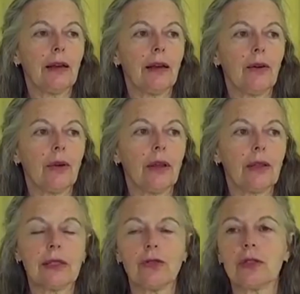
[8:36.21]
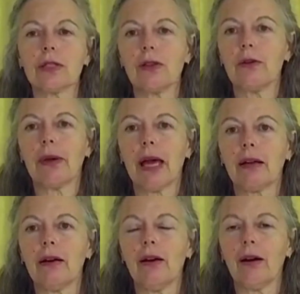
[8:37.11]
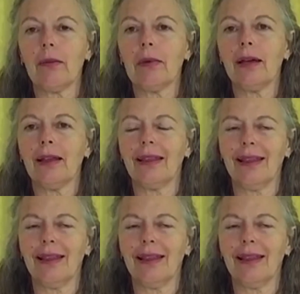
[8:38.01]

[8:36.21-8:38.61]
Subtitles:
It's just their bad karma.